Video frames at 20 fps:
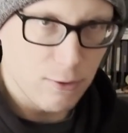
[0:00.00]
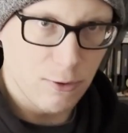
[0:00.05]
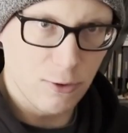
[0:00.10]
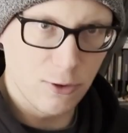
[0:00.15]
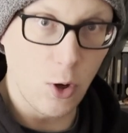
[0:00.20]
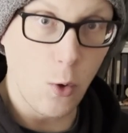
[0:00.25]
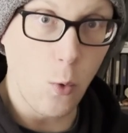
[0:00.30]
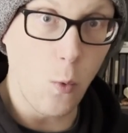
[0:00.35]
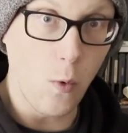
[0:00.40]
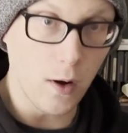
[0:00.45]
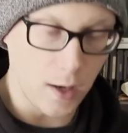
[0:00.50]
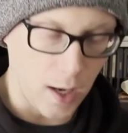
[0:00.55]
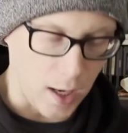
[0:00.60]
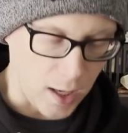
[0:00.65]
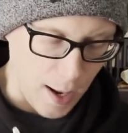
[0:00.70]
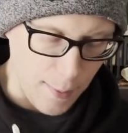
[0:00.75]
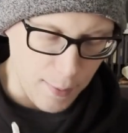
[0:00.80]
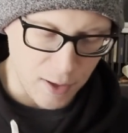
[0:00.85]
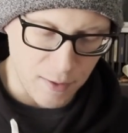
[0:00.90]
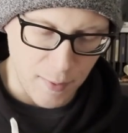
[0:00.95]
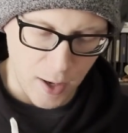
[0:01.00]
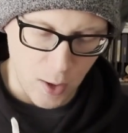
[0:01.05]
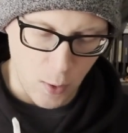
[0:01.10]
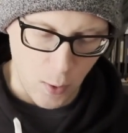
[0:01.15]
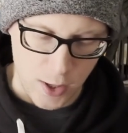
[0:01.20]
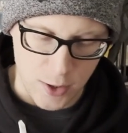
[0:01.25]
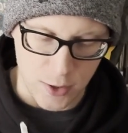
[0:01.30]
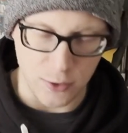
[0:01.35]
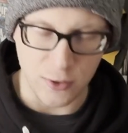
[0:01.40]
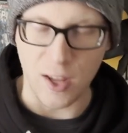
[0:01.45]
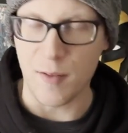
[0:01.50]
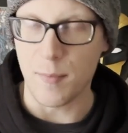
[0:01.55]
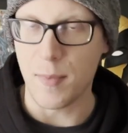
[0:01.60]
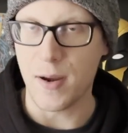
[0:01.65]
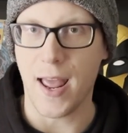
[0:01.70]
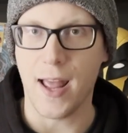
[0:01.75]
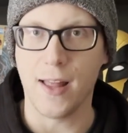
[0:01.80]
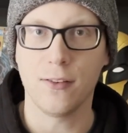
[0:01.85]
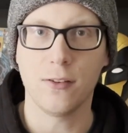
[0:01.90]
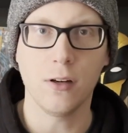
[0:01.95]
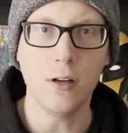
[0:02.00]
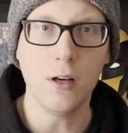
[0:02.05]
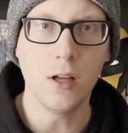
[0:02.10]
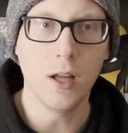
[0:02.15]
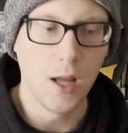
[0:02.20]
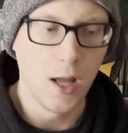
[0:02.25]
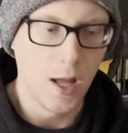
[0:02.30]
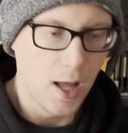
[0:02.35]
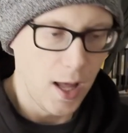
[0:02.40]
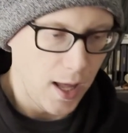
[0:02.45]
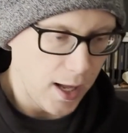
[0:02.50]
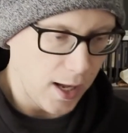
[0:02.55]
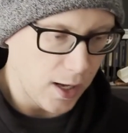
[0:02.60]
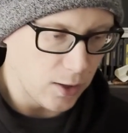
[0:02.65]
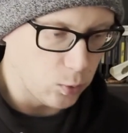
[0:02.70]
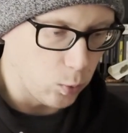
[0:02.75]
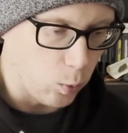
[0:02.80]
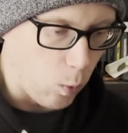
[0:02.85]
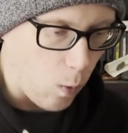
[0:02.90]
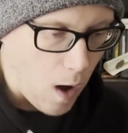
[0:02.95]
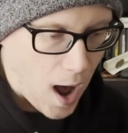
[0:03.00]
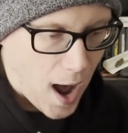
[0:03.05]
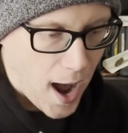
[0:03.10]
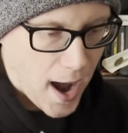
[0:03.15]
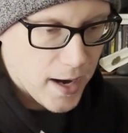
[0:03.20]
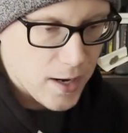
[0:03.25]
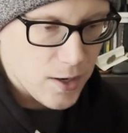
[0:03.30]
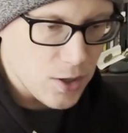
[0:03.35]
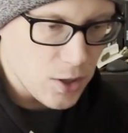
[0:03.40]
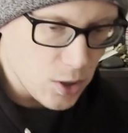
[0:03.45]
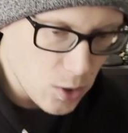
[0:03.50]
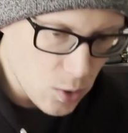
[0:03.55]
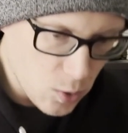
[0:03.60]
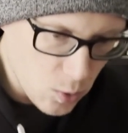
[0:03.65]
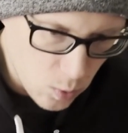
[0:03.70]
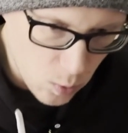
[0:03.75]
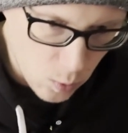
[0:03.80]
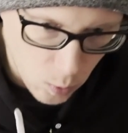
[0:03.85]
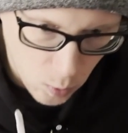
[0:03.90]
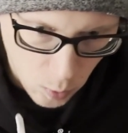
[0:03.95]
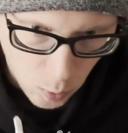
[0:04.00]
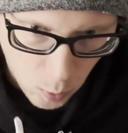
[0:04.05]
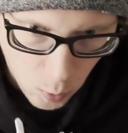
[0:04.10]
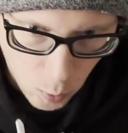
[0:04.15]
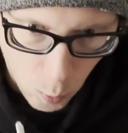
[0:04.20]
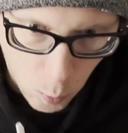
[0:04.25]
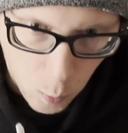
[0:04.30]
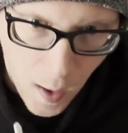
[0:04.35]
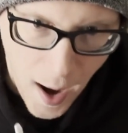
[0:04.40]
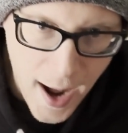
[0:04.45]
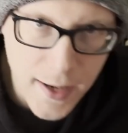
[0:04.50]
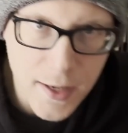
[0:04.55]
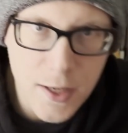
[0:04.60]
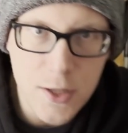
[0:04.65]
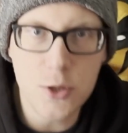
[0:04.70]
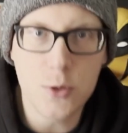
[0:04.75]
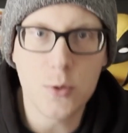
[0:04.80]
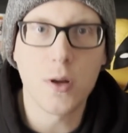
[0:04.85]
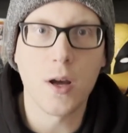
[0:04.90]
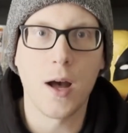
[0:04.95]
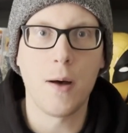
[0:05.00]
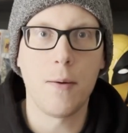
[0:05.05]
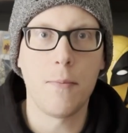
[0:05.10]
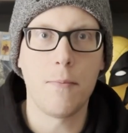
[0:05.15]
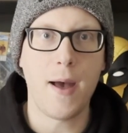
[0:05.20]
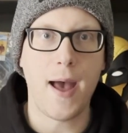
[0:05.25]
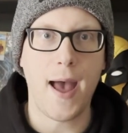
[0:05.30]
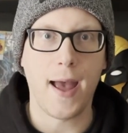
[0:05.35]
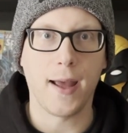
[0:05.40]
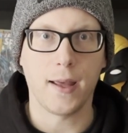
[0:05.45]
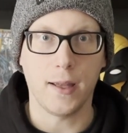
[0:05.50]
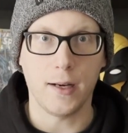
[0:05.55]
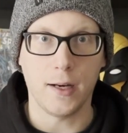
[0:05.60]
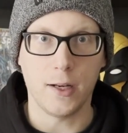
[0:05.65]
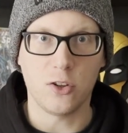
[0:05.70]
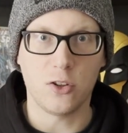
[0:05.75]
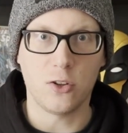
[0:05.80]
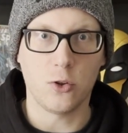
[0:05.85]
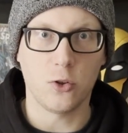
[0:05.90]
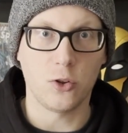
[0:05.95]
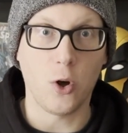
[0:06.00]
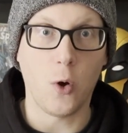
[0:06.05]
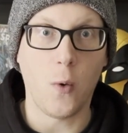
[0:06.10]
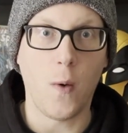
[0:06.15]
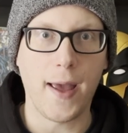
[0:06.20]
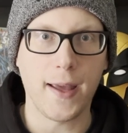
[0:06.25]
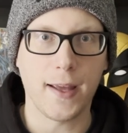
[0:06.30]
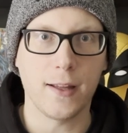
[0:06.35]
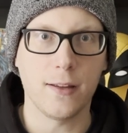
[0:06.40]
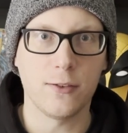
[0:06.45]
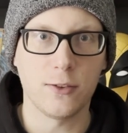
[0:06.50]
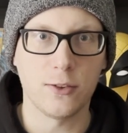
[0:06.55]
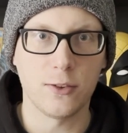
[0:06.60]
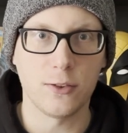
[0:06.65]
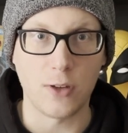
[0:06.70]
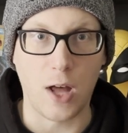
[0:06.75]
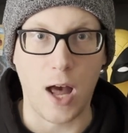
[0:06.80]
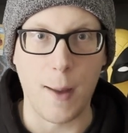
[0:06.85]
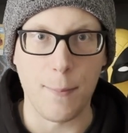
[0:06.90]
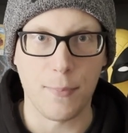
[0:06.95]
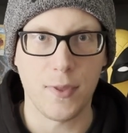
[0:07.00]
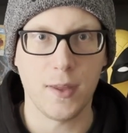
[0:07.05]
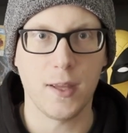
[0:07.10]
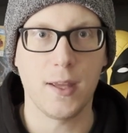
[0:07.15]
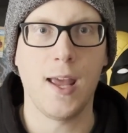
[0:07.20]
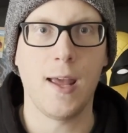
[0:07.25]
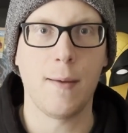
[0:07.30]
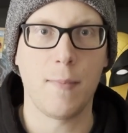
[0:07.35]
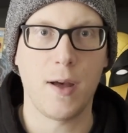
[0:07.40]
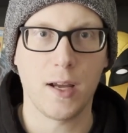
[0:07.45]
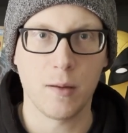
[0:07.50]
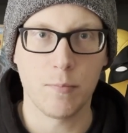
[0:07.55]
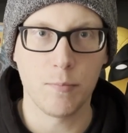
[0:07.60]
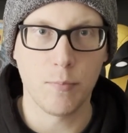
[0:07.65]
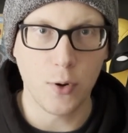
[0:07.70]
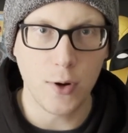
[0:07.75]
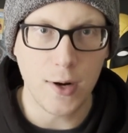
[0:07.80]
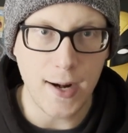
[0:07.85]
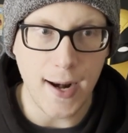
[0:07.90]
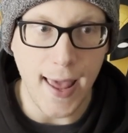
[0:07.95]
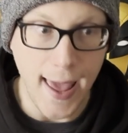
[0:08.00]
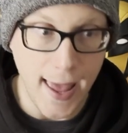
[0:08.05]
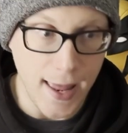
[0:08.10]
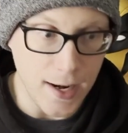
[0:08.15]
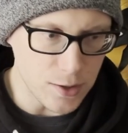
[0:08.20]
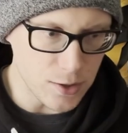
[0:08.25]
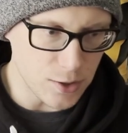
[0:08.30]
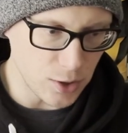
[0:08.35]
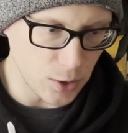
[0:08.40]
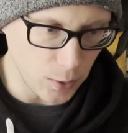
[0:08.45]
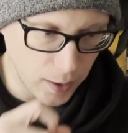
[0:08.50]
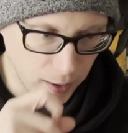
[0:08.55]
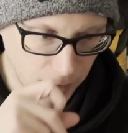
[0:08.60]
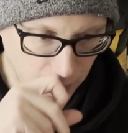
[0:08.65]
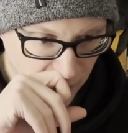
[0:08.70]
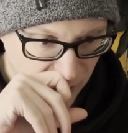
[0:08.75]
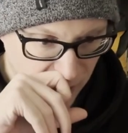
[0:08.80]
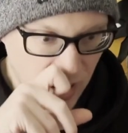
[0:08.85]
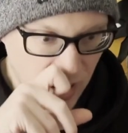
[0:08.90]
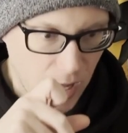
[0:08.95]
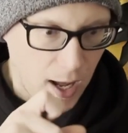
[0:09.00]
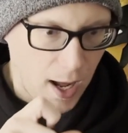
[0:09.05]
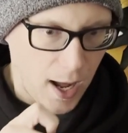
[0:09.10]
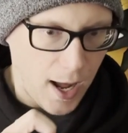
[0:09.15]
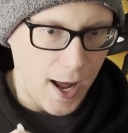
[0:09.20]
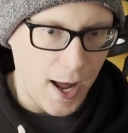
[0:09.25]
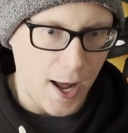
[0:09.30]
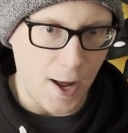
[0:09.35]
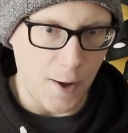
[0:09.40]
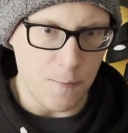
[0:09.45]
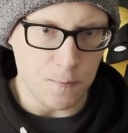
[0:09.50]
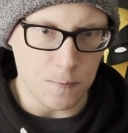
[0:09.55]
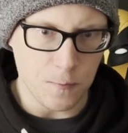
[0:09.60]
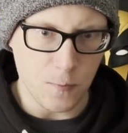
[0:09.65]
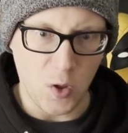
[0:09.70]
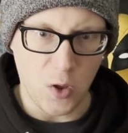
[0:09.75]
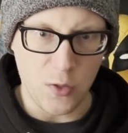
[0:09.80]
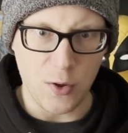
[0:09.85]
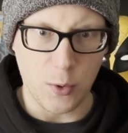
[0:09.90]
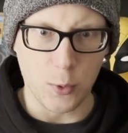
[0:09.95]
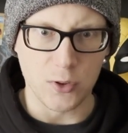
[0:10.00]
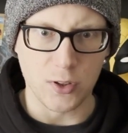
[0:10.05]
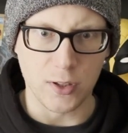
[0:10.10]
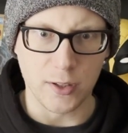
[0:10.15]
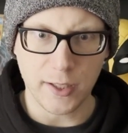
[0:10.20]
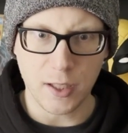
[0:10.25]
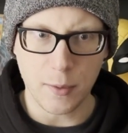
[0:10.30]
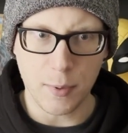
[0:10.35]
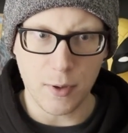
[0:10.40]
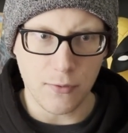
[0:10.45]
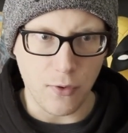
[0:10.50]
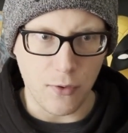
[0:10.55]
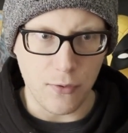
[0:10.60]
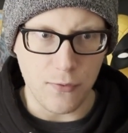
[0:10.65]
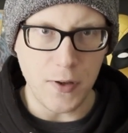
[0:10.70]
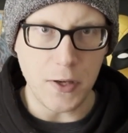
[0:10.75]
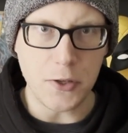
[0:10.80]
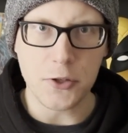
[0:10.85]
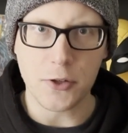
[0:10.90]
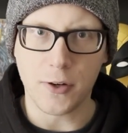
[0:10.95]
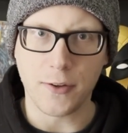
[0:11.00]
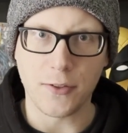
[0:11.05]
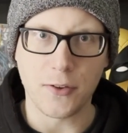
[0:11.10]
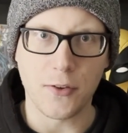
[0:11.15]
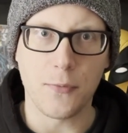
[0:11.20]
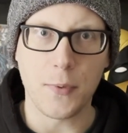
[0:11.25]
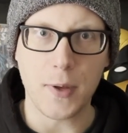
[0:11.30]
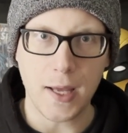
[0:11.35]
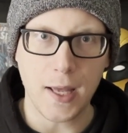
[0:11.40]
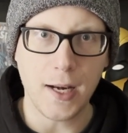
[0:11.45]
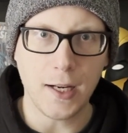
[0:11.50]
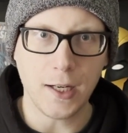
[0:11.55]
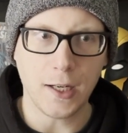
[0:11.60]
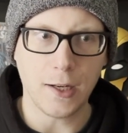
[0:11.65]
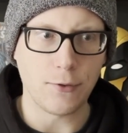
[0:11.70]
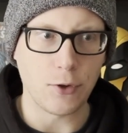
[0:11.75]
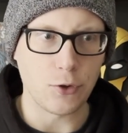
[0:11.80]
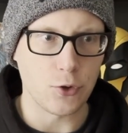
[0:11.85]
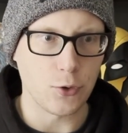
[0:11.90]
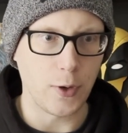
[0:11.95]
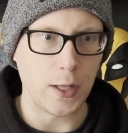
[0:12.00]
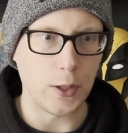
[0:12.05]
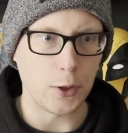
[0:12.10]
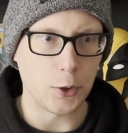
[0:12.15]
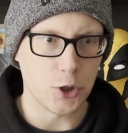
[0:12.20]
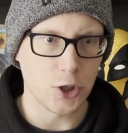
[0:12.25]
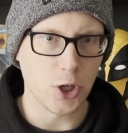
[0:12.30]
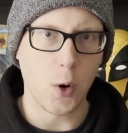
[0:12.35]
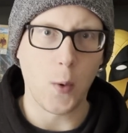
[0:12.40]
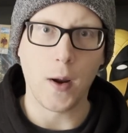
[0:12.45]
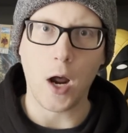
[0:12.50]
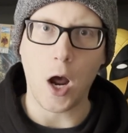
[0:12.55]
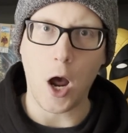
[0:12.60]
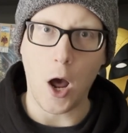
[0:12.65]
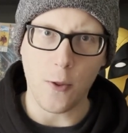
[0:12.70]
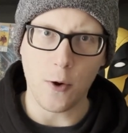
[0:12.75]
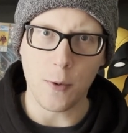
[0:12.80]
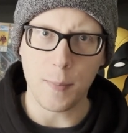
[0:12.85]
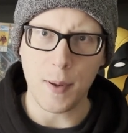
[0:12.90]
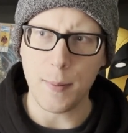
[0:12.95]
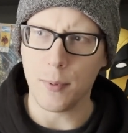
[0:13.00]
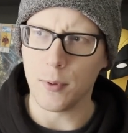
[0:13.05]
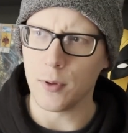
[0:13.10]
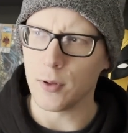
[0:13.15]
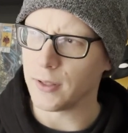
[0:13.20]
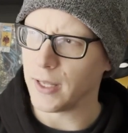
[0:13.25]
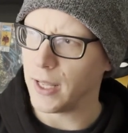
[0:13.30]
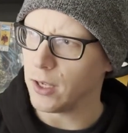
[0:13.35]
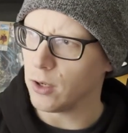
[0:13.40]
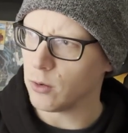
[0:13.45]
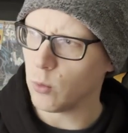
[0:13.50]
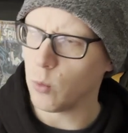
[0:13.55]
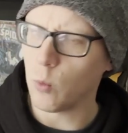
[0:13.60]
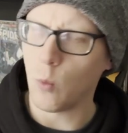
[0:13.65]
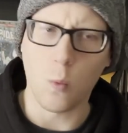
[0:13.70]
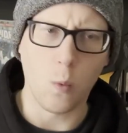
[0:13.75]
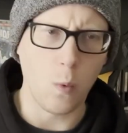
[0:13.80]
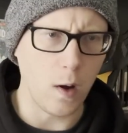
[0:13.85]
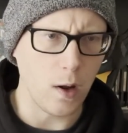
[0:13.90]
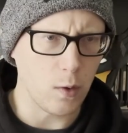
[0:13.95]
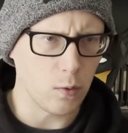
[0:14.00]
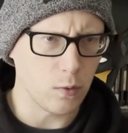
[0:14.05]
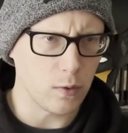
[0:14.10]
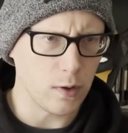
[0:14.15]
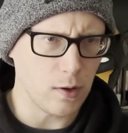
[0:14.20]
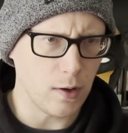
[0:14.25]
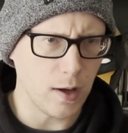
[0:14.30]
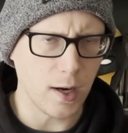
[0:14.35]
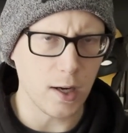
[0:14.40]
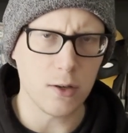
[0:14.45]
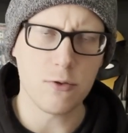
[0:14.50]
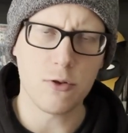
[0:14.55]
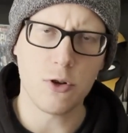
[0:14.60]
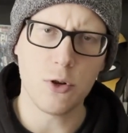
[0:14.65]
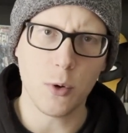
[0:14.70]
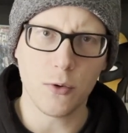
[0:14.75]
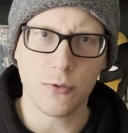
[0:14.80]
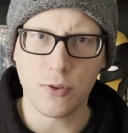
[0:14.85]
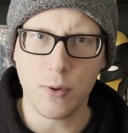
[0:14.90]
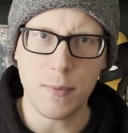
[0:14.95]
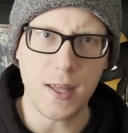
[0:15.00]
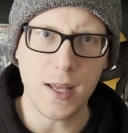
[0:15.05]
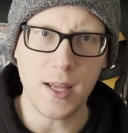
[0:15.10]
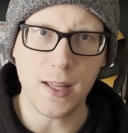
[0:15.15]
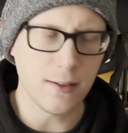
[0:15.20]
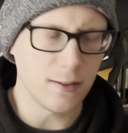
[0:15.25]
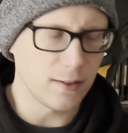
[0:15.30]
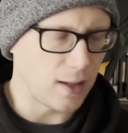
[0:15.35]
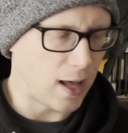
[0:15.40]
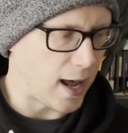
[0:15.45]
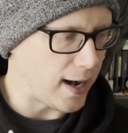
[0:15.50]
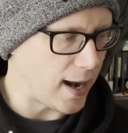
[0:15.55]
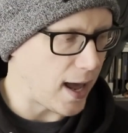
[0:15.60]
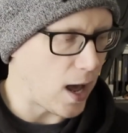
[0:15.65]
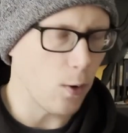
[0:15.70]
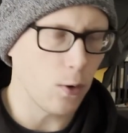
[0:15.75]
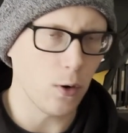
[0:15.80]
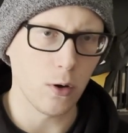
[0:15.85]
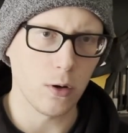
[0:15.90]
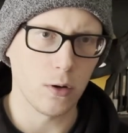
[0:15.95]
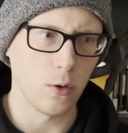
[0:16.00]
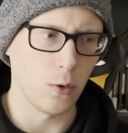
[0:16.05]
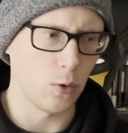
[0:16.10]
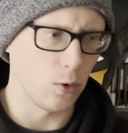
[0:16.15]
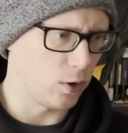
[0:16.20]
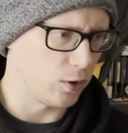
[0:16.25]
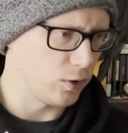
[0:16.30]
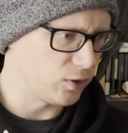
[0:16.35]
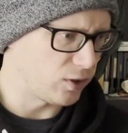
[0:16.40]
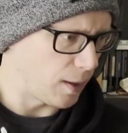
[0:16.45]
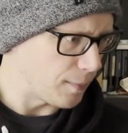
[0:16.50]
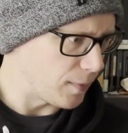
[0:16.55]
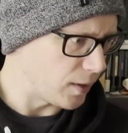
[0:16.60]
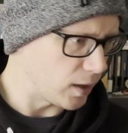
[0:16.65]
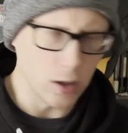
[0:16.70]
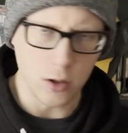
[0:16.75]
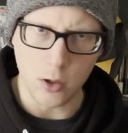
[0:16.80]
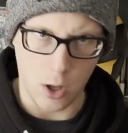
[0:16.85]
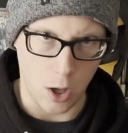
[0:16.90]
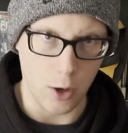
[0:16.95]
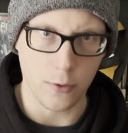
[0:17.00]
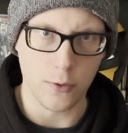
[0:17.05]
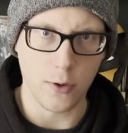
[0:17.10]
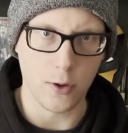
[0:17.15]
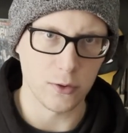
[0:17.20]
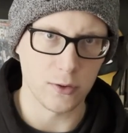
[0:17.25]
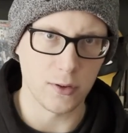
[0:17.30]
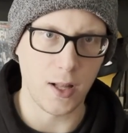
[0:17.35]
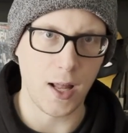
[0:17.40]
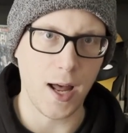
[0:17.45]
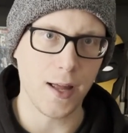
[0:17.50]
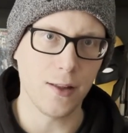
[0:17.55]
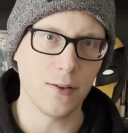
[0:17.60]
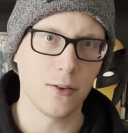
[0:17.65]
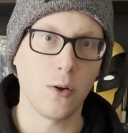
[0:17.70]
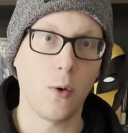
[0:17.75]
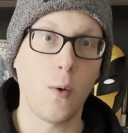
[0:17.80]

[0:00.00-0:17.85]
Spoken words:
So a couple of my questions have been answered. It's why do you why did you come back? And it's so I can stop the game. I can put an end to it. There was a little bit of a feature at the beginning of the trailer showing other people like, you got to do it from the inside out or something along those lines.